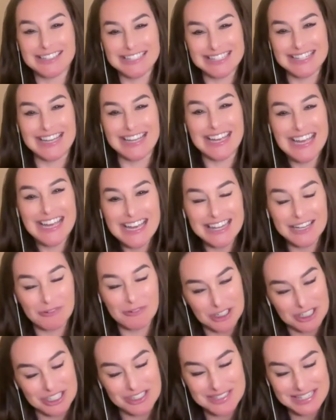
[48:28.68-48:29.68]
They
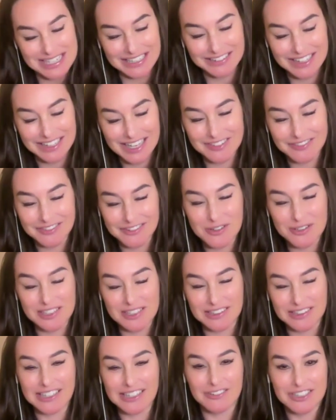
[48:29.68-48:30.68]
weren't using a lot of
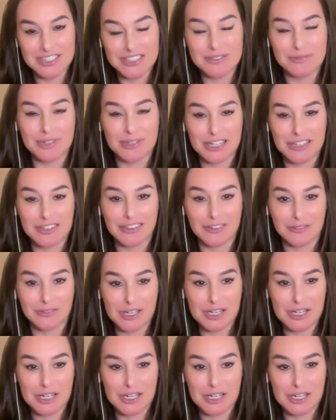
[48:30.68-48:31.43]
coded language where